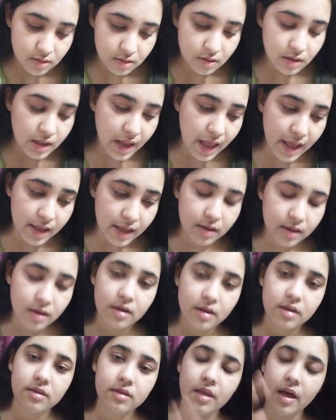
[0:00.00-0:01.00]
like
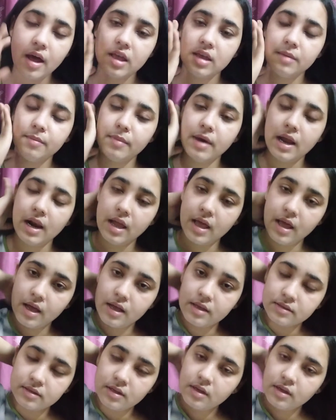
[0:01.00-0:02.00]
the
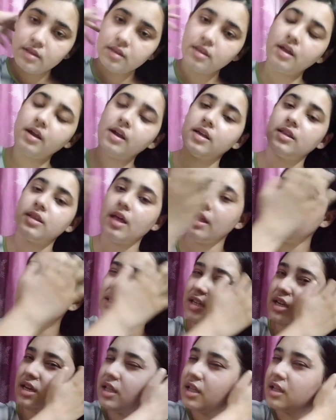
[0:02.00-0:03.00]
Himalayas, the
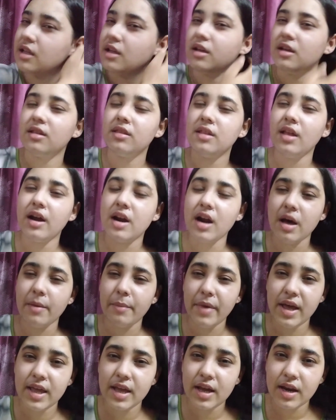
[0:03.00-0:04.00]
Gitanjali, the
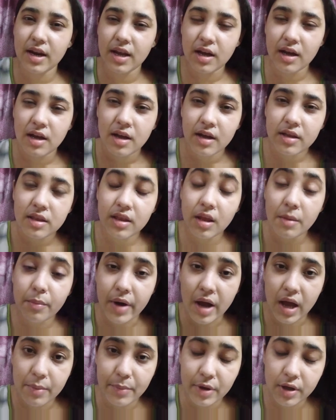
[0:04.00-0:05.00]
Ramayana, the
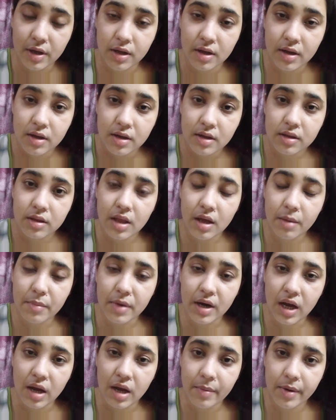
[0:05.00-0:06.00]
Bible, the
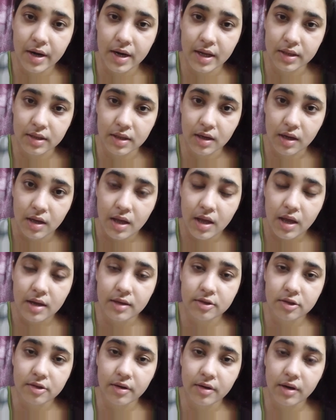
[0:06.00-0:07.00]
Mahabharata,
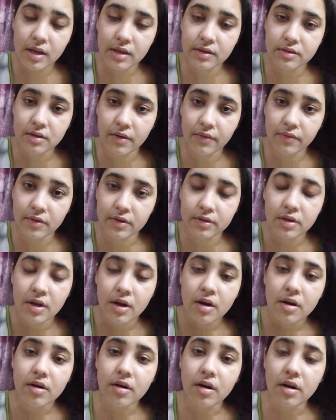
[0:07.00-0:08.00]
and so on and so forth,
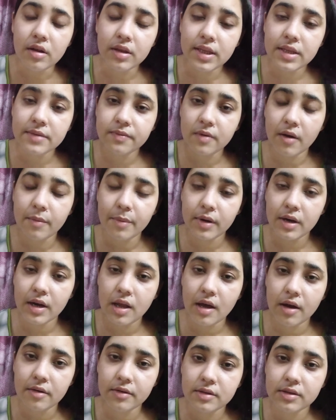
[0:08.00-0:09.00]
all these proper
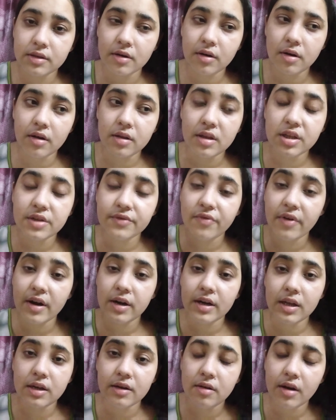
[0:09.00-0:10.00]
nouns, all these
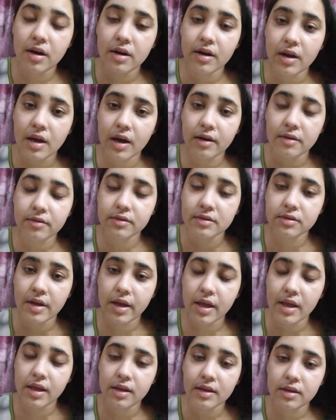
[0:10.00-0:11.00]
particular nouns
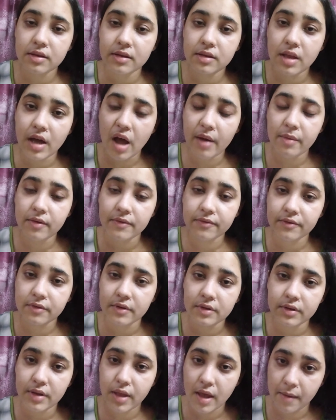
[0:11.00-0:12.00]
take the
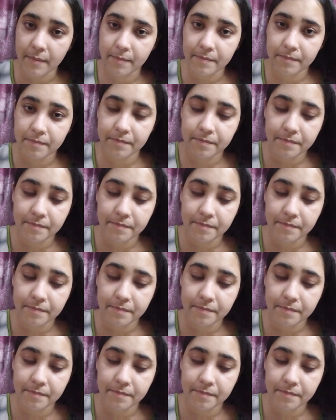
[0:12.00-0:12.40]
before them.